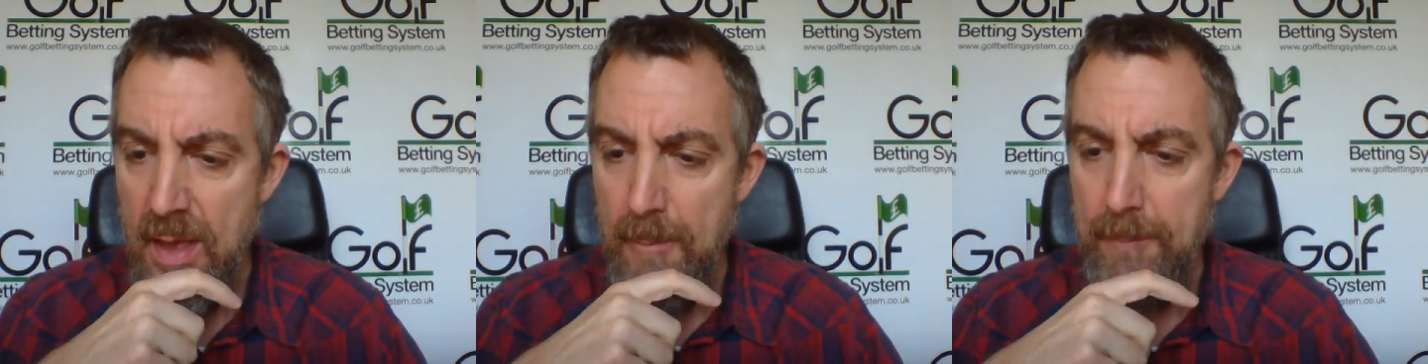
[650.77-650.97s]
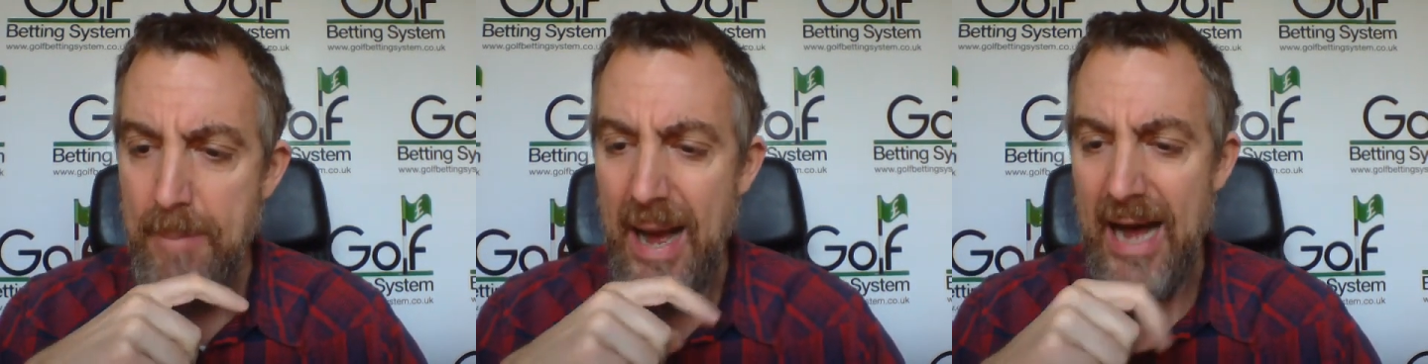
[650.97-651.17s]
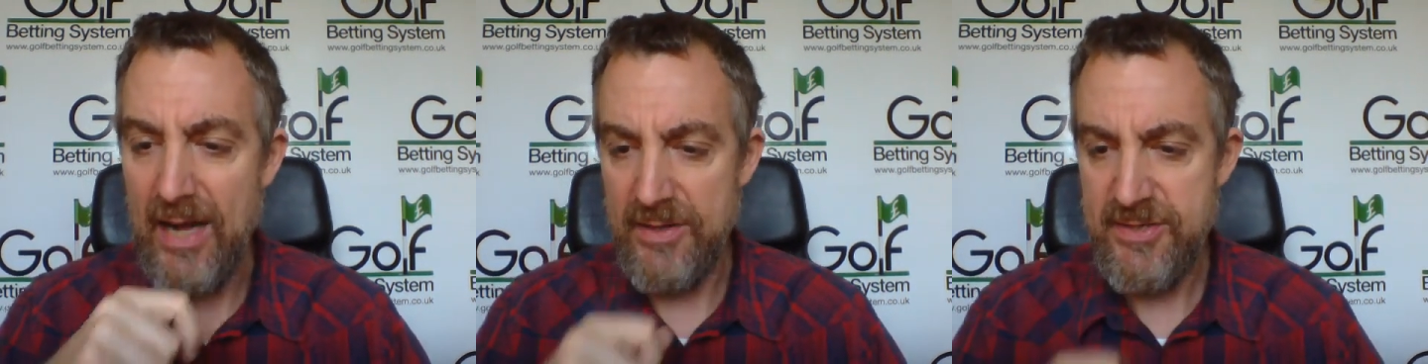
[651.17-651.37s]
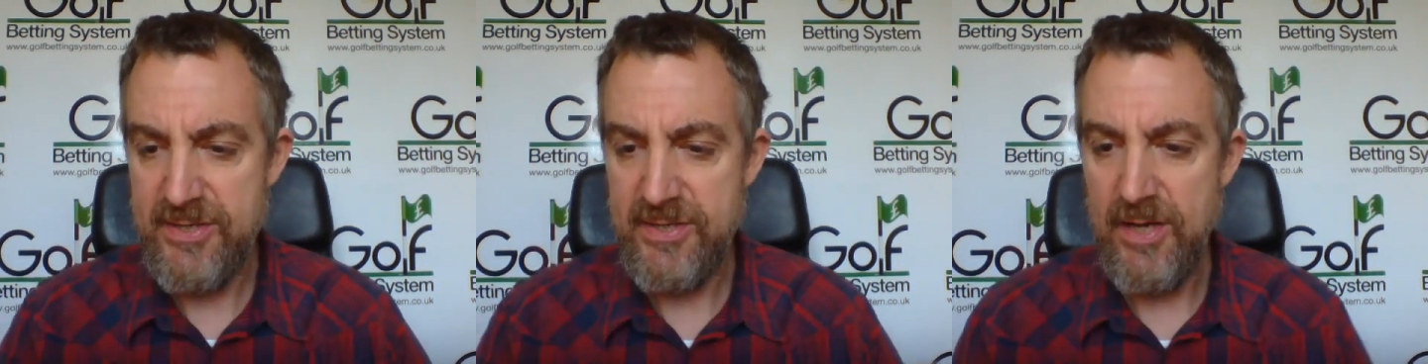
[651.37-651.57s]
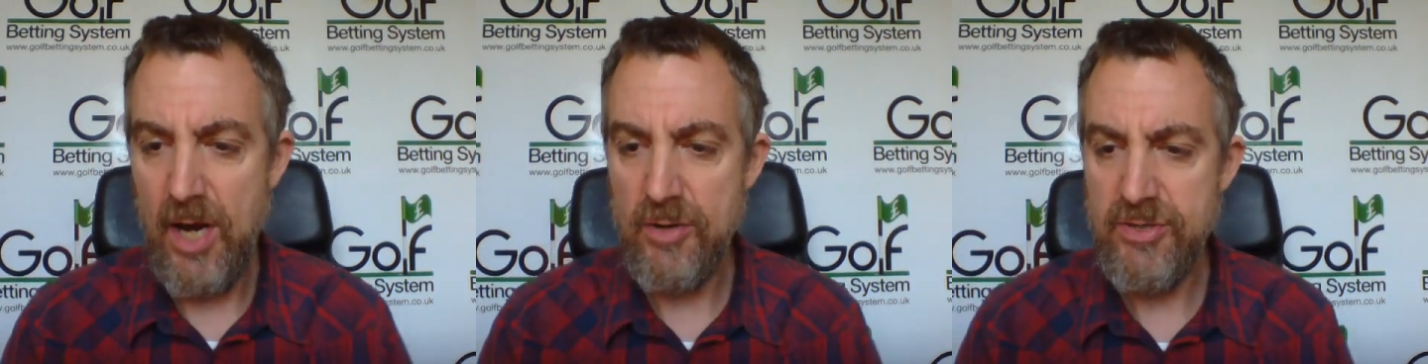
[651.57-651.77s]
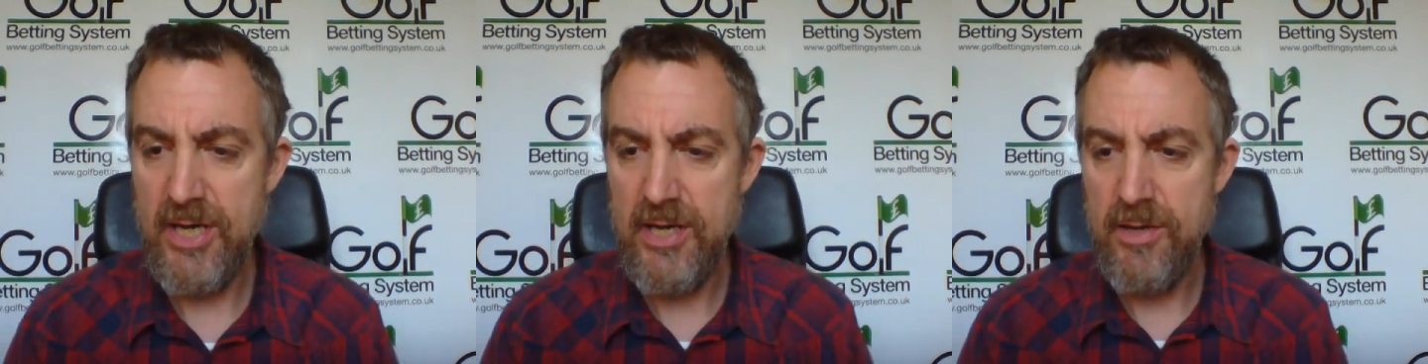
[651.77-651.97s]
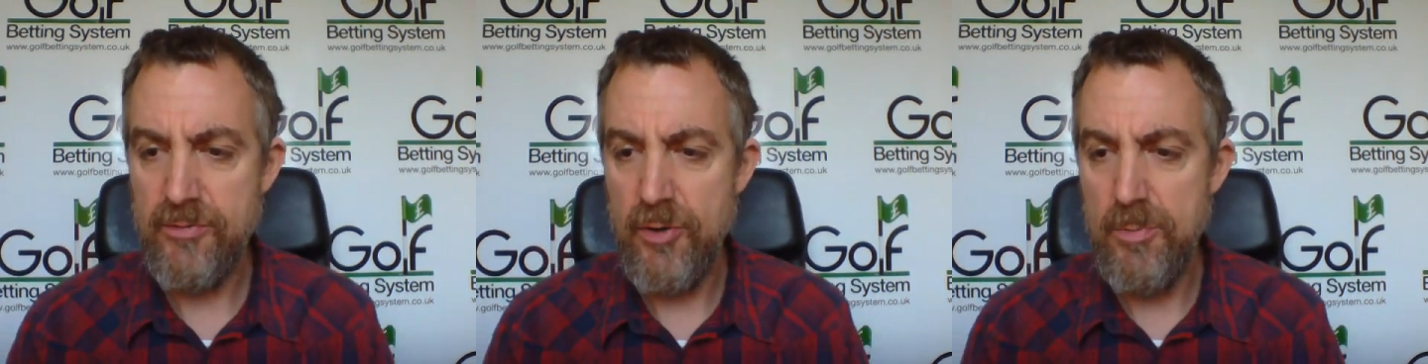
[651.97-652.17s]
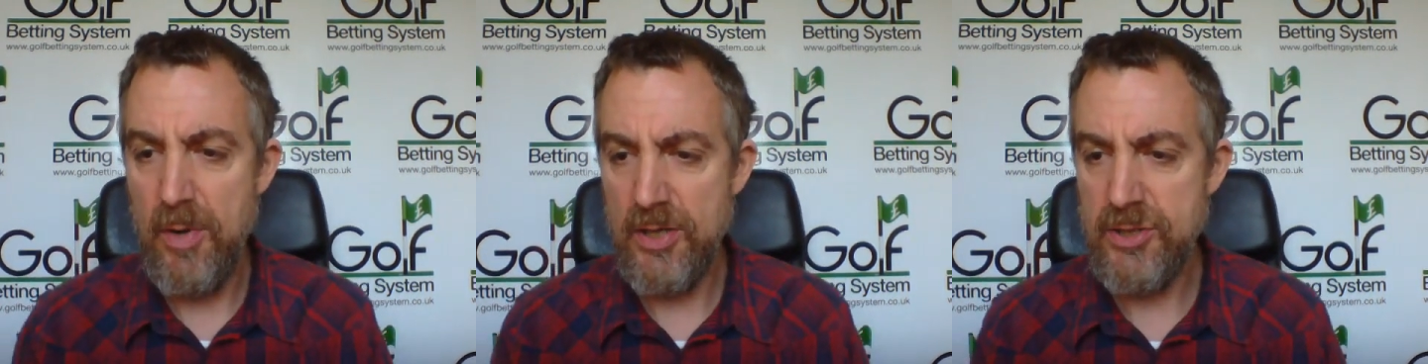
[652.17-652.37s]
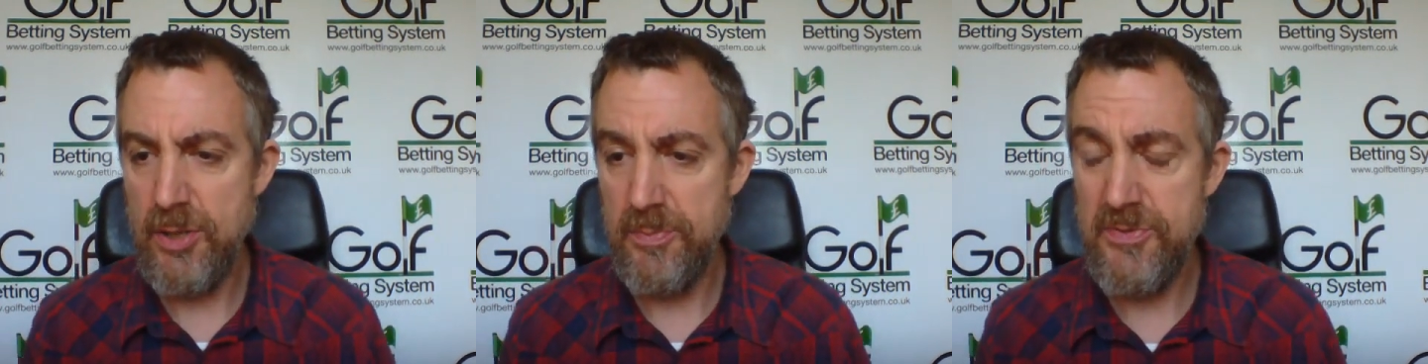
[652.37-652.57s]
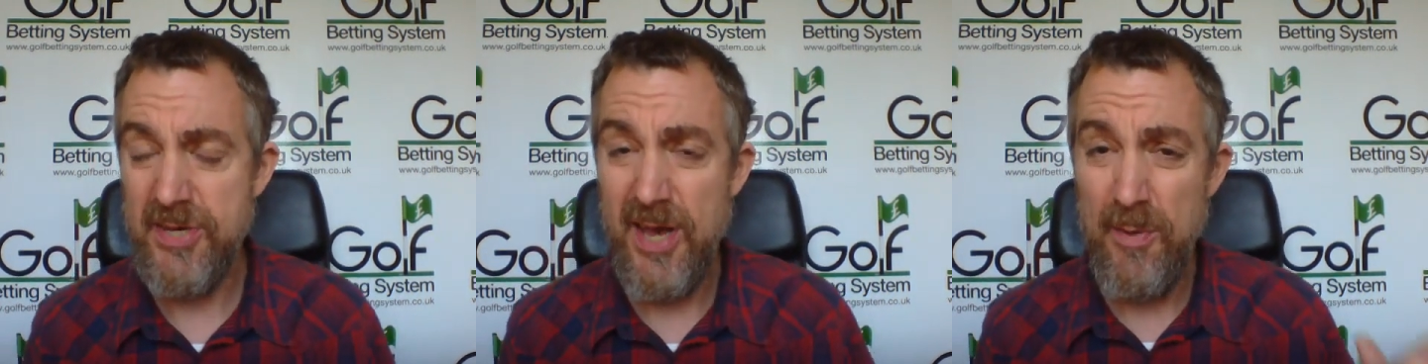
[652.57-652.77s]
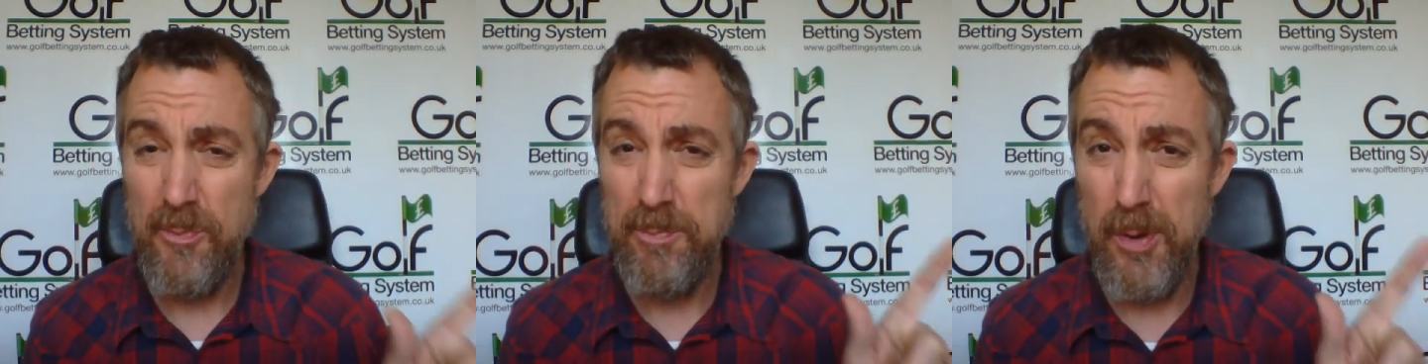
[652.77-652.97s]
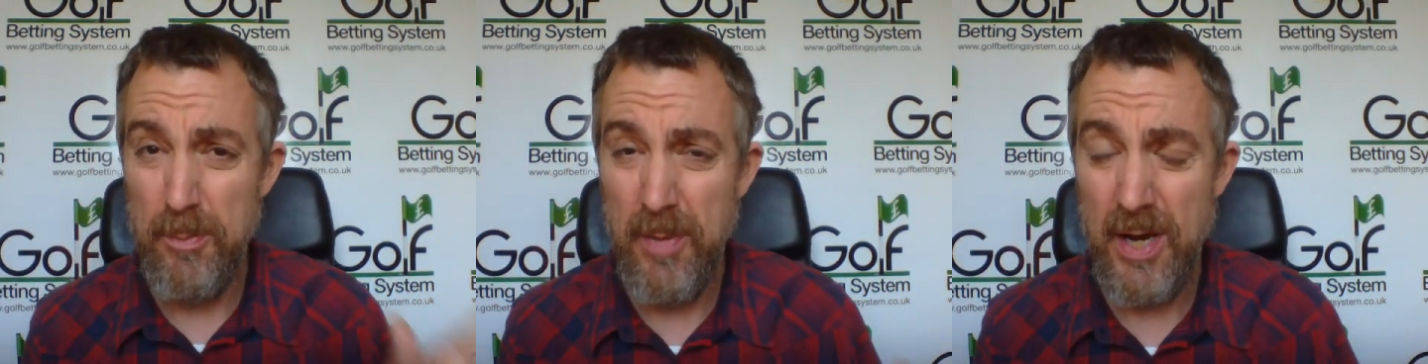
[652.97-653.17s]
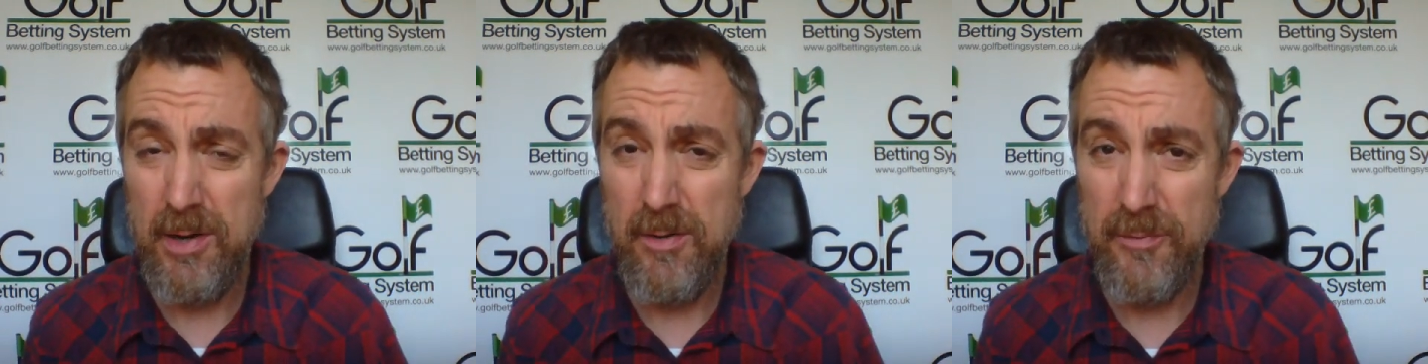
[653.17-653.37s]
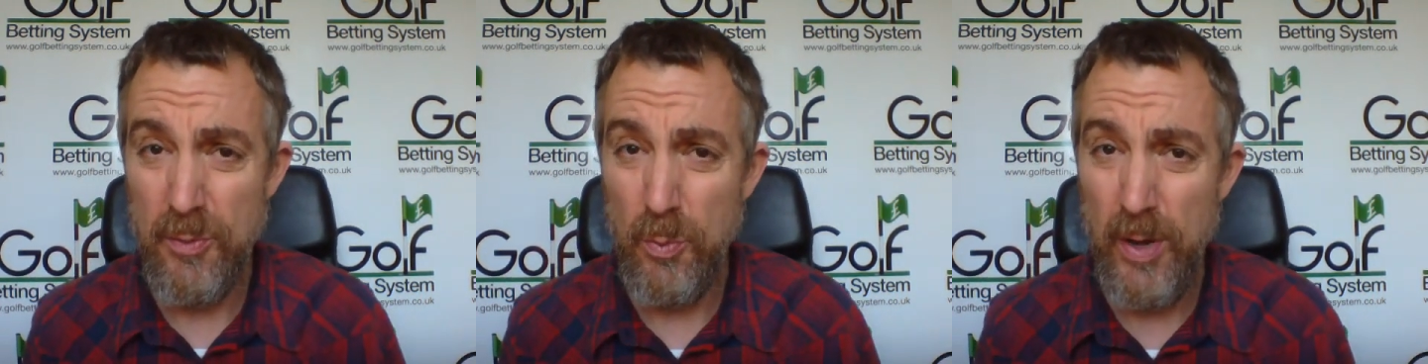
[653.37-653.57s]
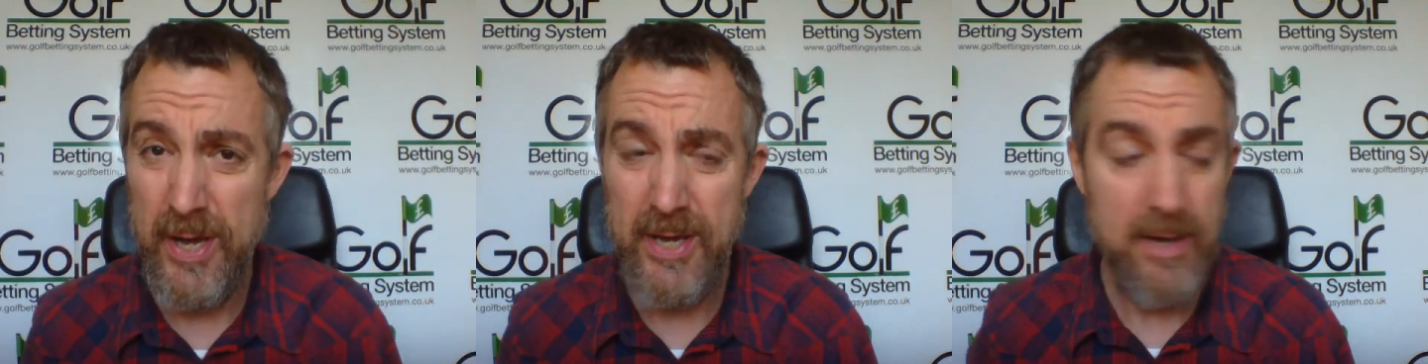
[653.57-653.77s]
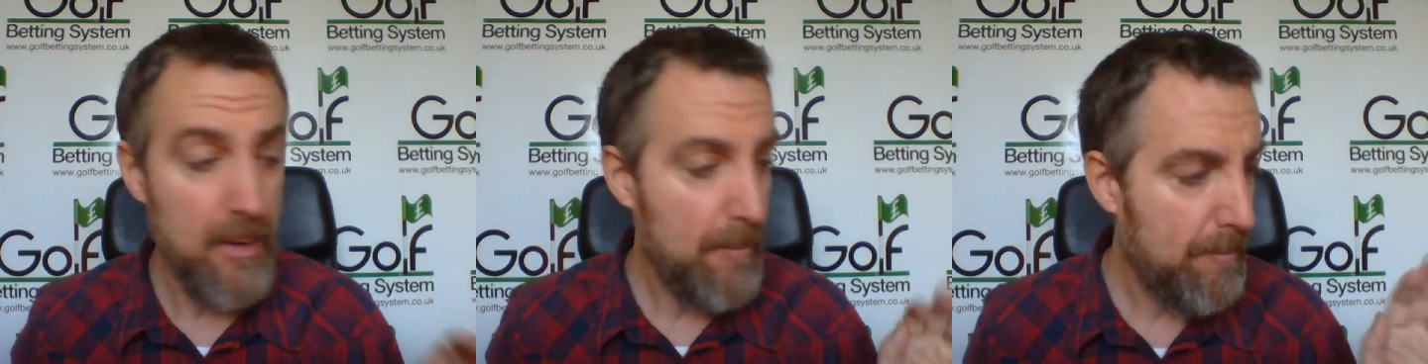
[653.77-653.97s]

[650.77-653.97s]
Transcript: But I'll take you through my top ten bookmaker of the week.